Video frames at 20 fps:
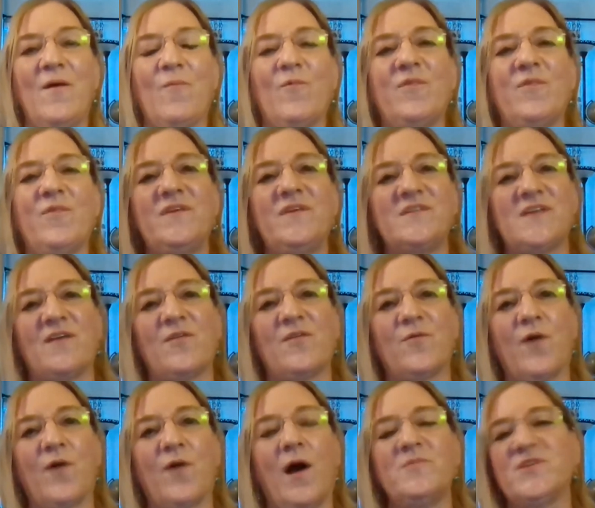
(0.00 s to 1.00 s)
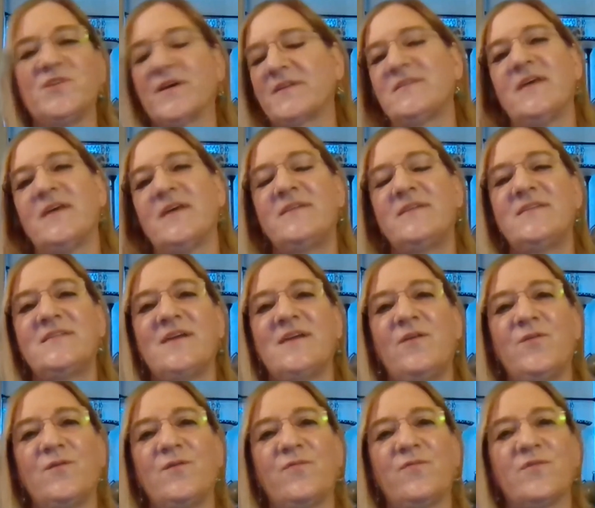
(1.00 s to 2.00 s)
with these other objects to
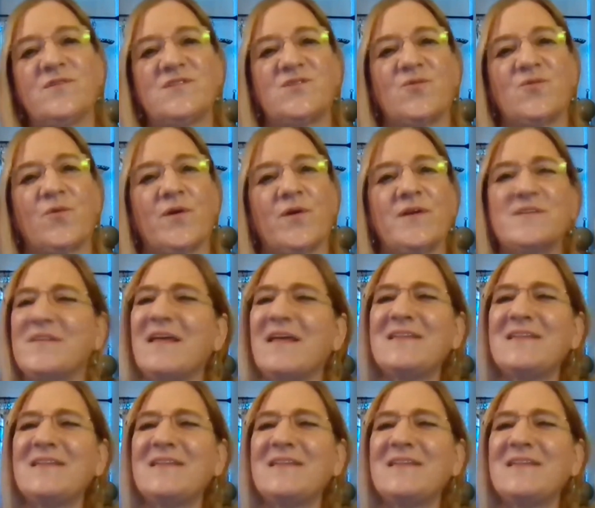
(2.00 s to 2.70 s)
tell different stories.